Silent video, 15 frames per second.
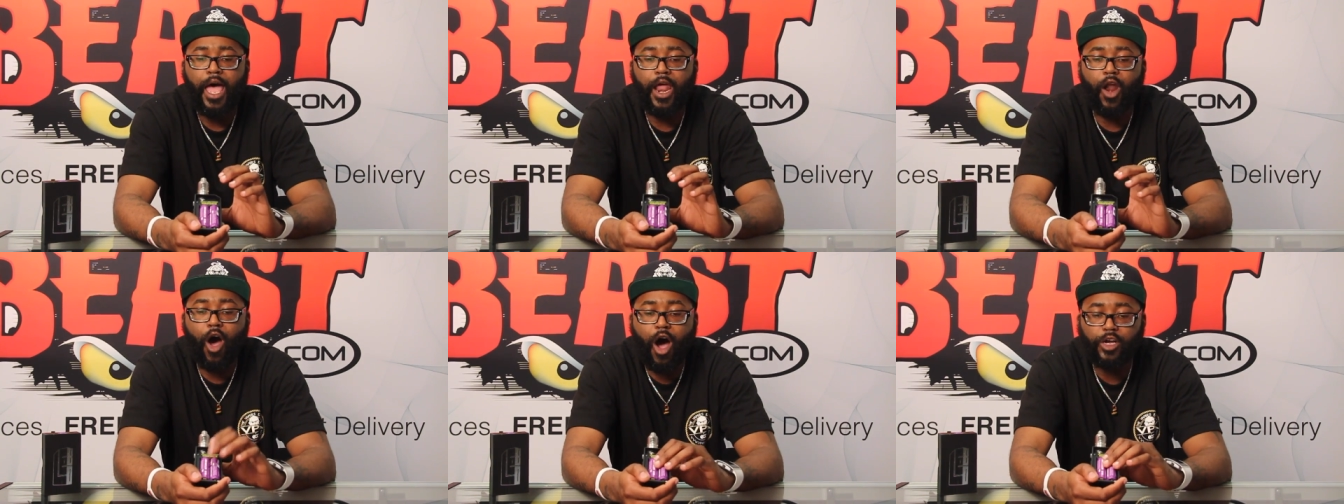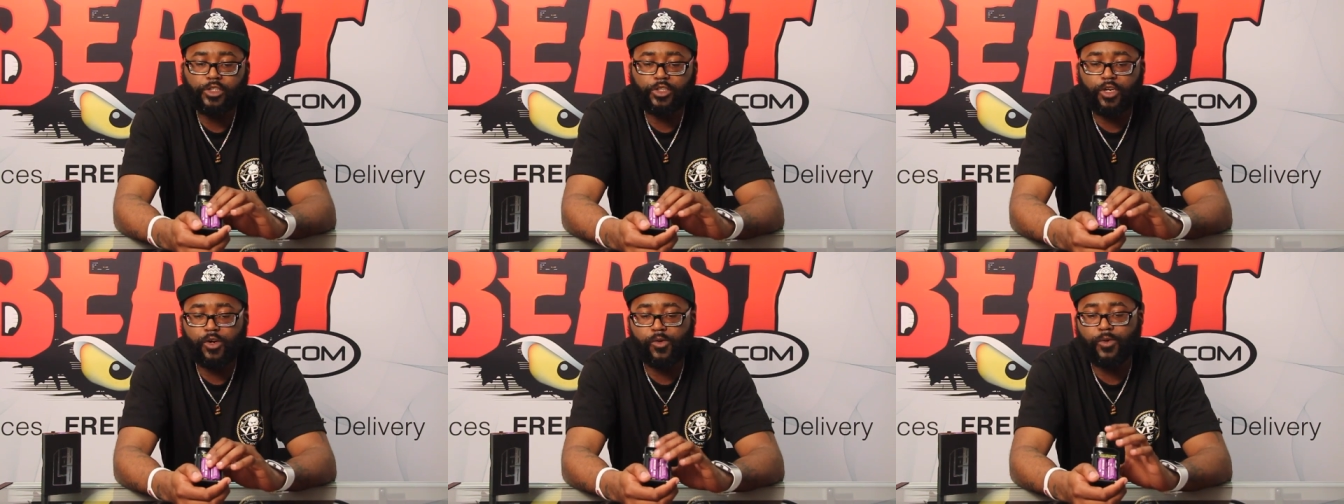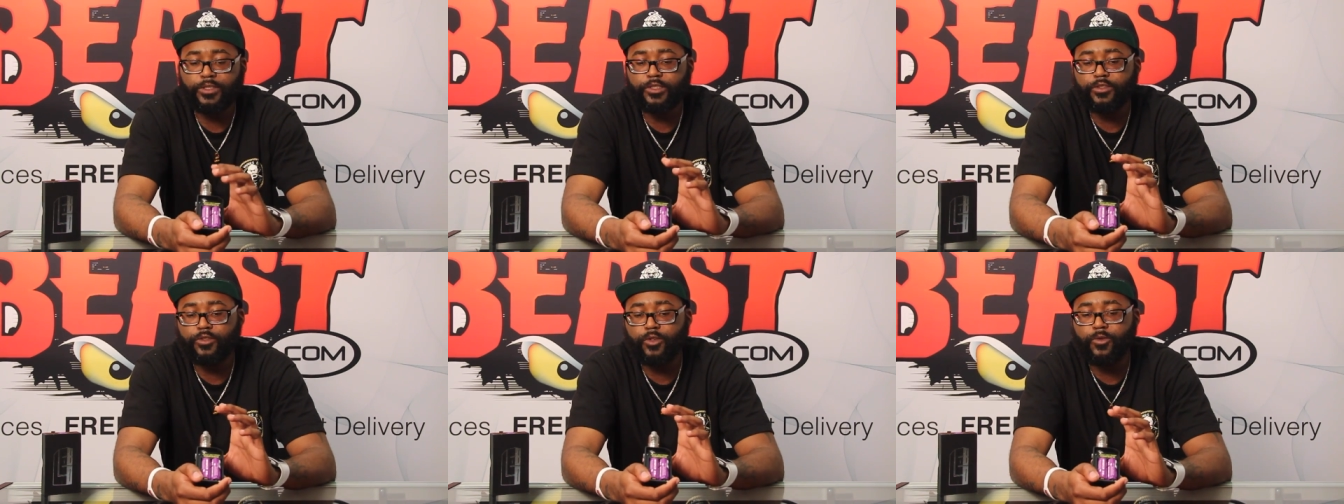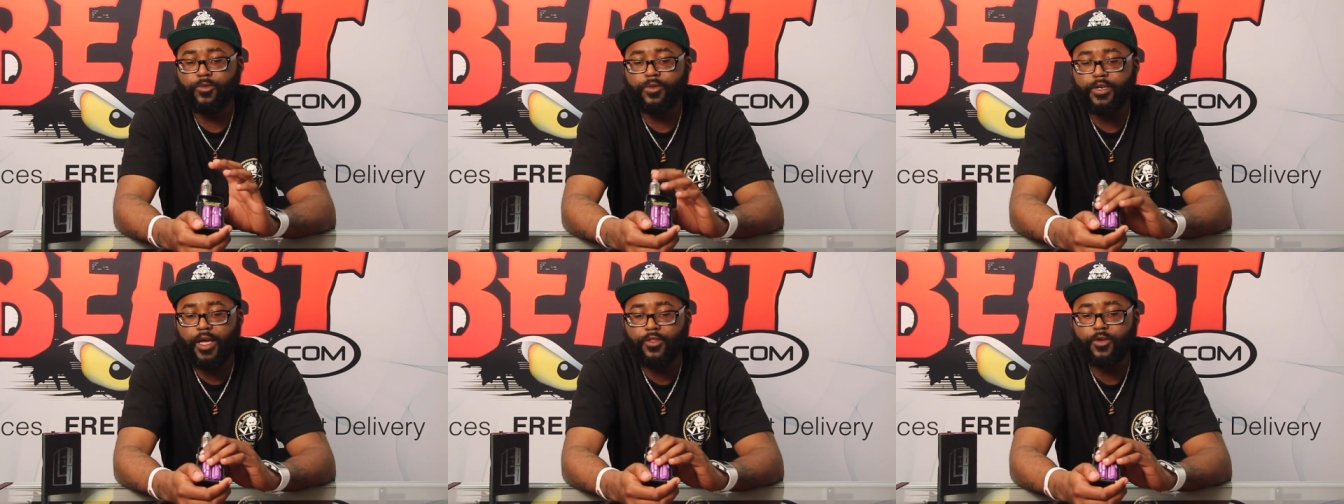And also, what's
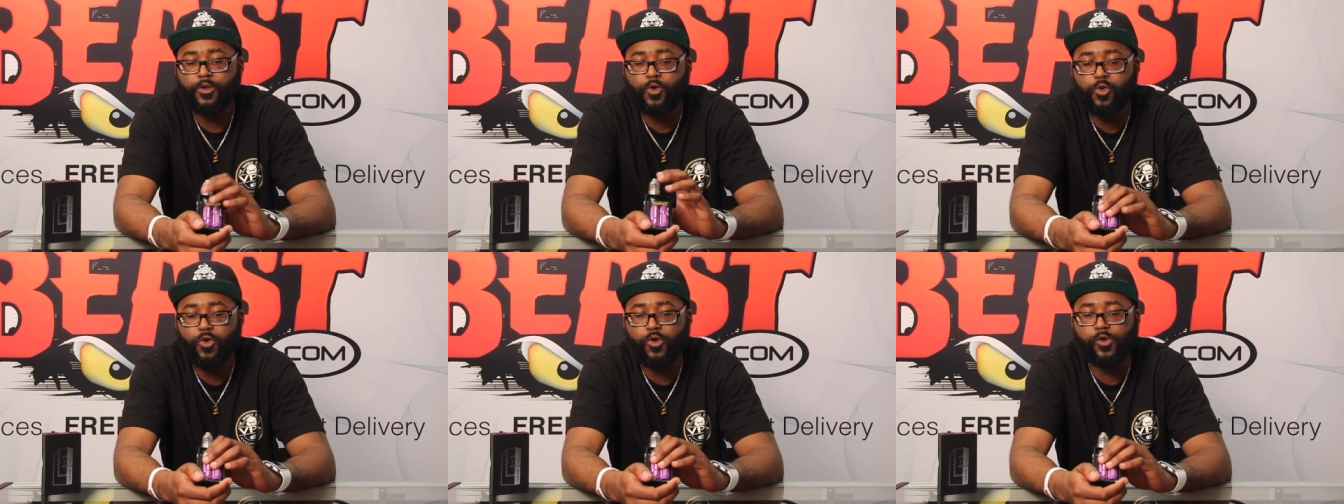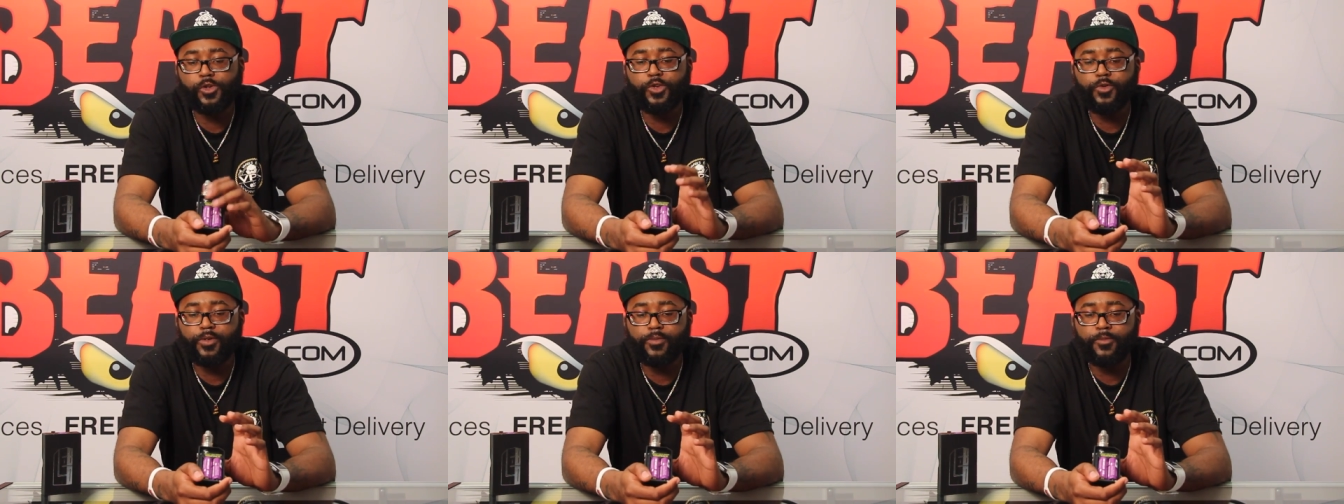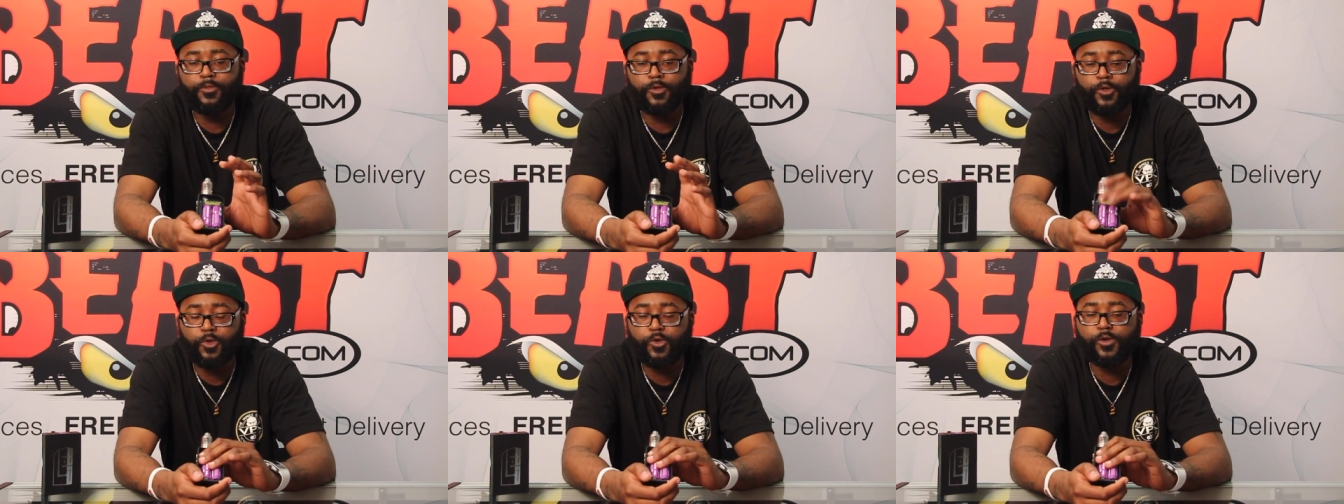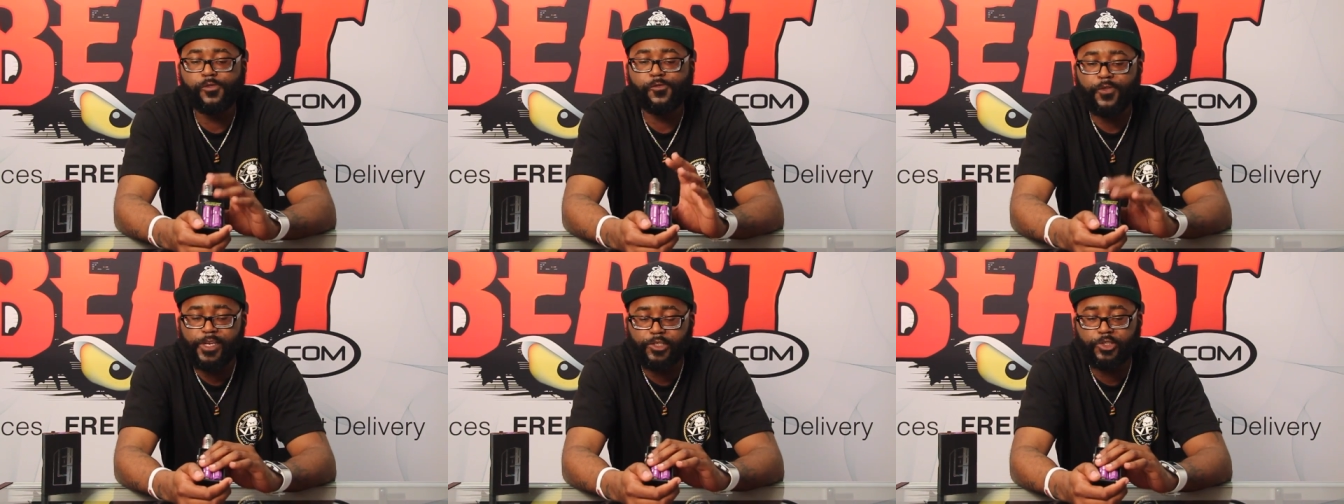another cool you cool
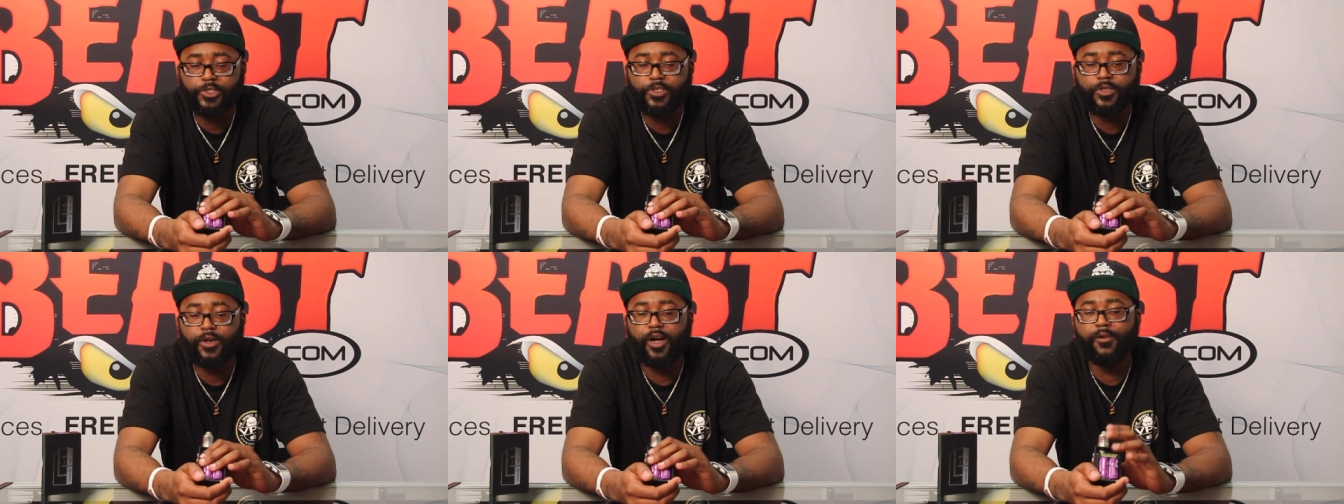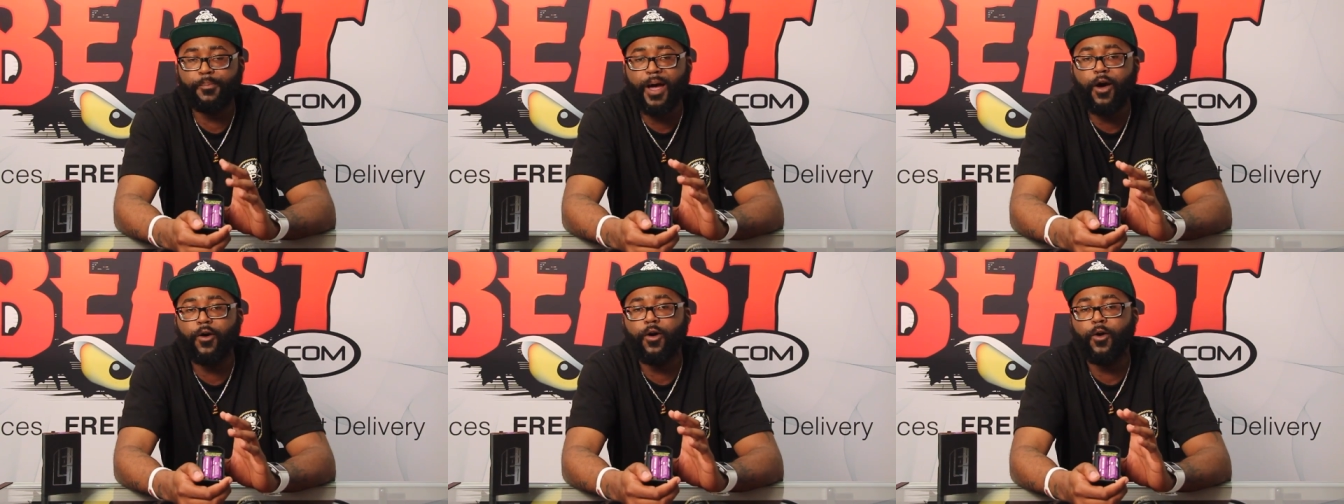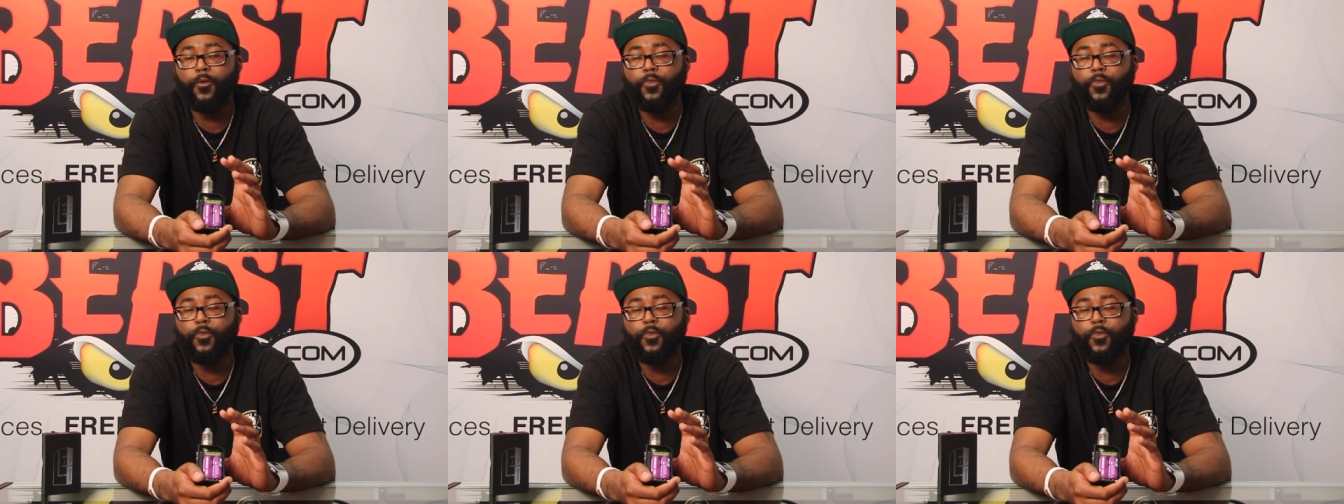feature about